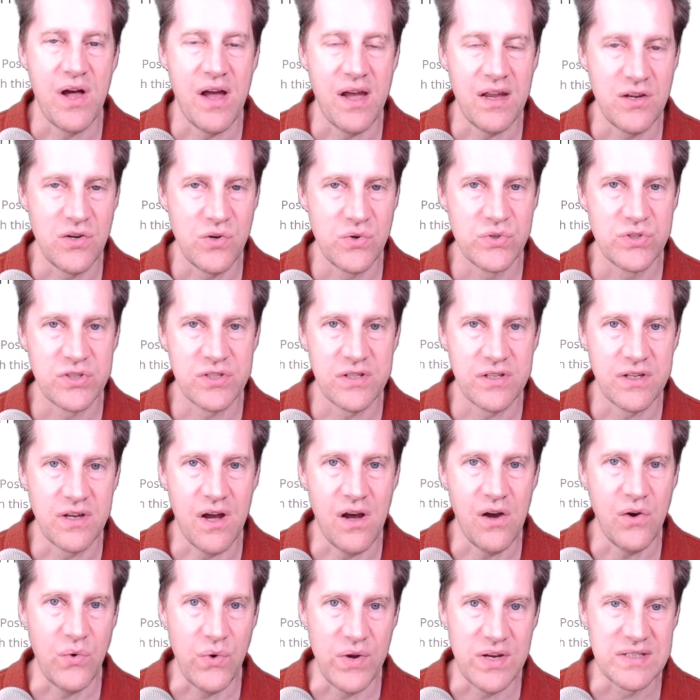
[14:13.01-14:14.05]
I usually
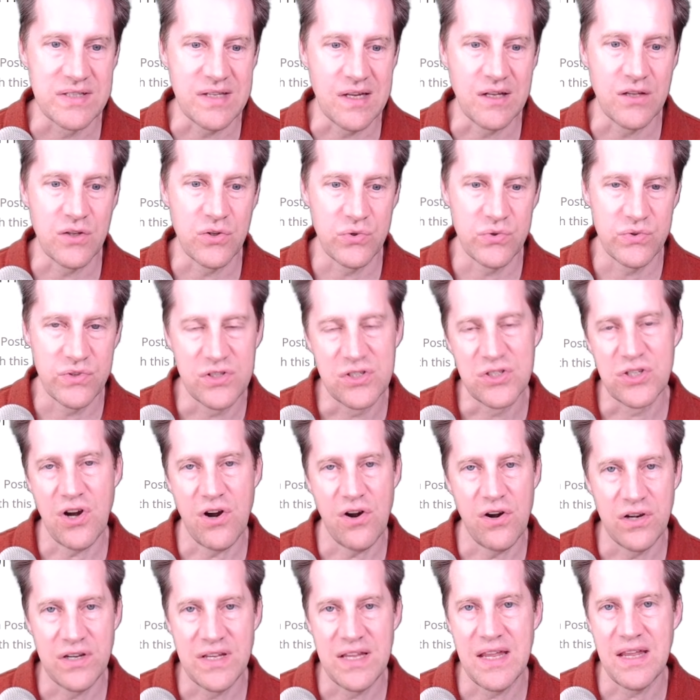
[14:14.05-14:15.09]
always include the
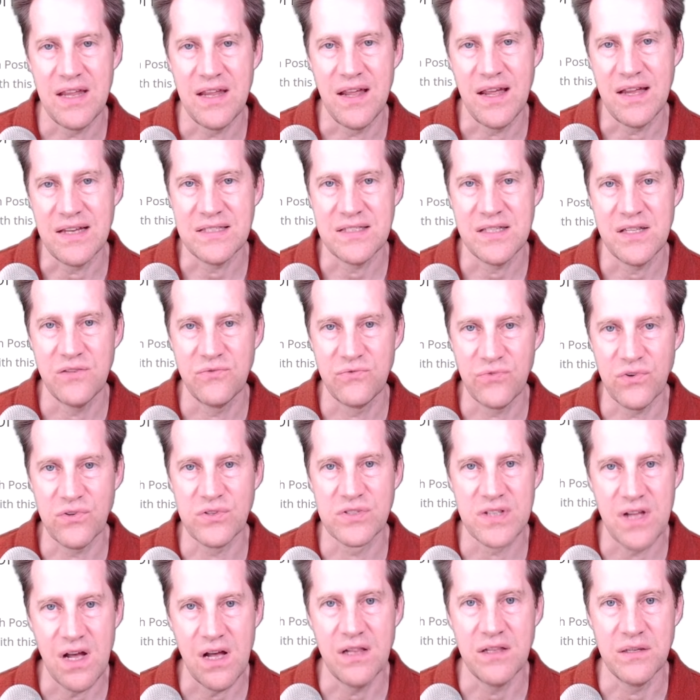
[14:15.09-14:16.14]
shard key as the
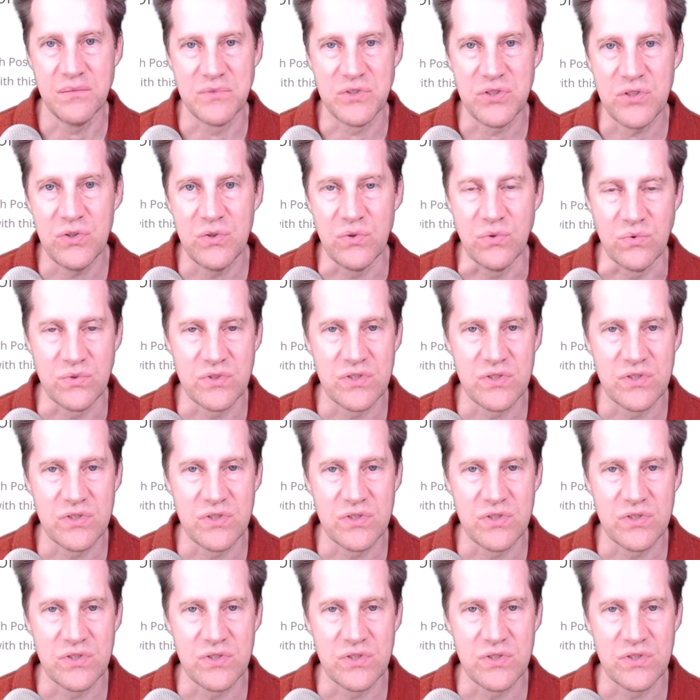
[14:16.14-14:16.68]
first column too.